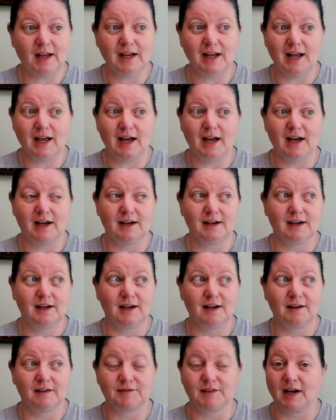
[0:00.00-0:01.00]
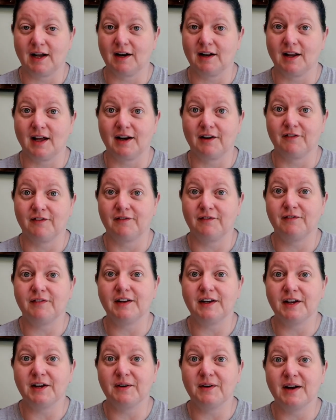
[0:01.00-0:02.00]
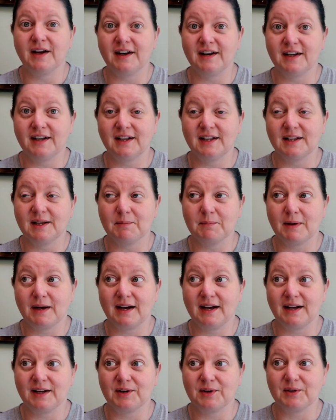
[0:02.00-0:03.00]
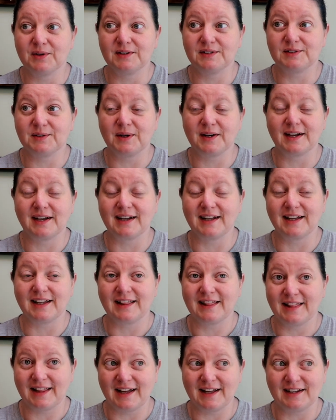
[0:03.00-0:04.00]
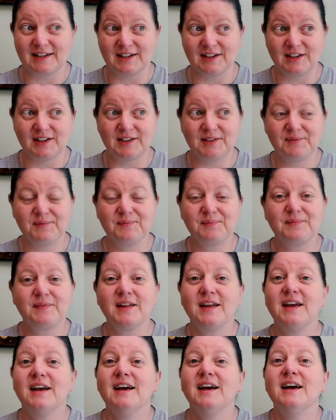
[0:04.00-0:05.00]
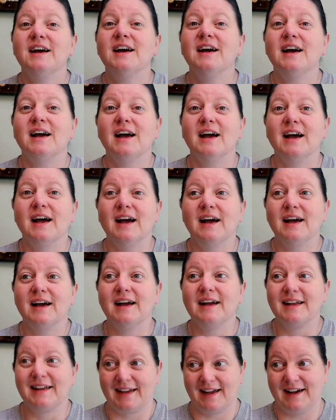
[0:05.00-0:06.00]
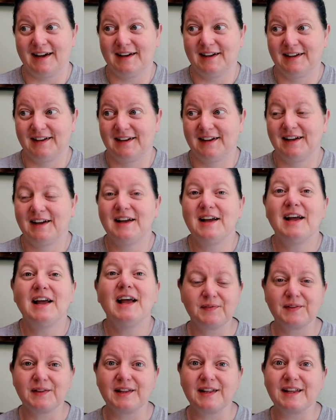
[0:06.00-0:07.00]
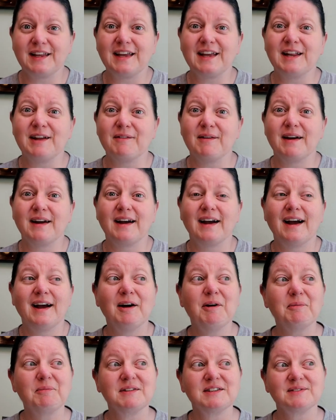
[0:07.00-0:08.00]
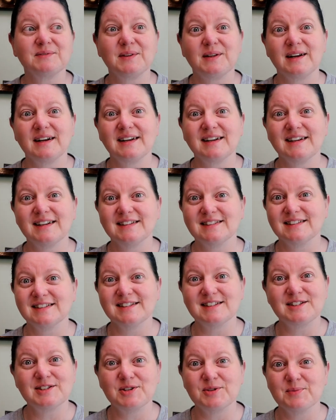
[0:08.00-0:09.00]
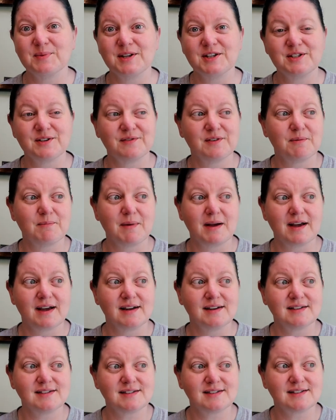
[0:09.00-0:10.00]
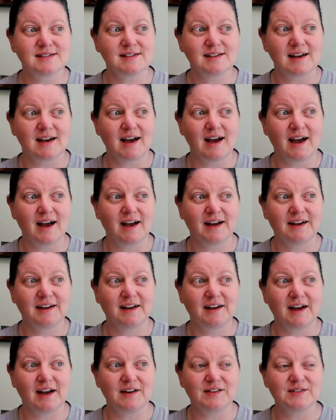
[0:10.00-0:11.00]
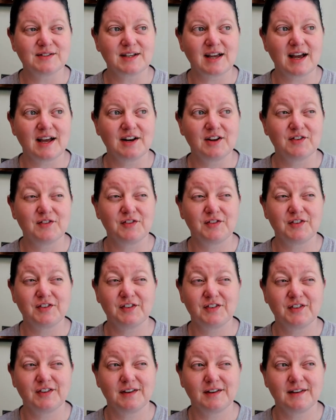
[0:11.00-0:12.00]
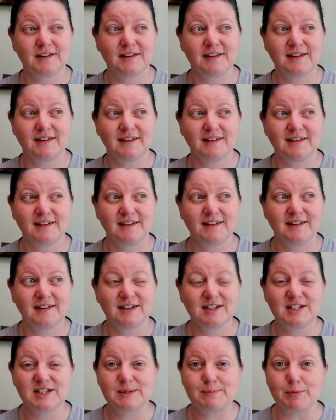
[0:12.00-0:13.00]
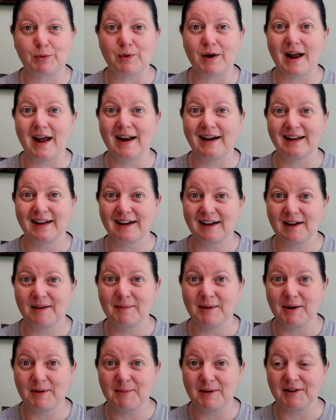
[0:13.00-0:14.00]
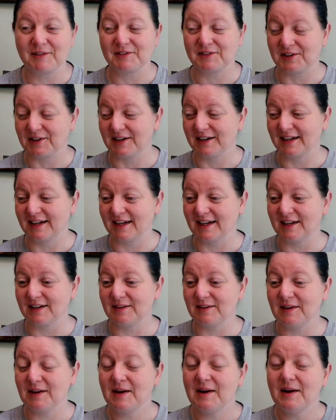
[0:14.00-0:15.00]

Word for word: uh, I've got a lot of video editing I'm behind on so I gotta get that done. Yeah. Anyway, I hope this vlog isn't too much of a mess. Uh, I was kind of sporadic about my vlogging.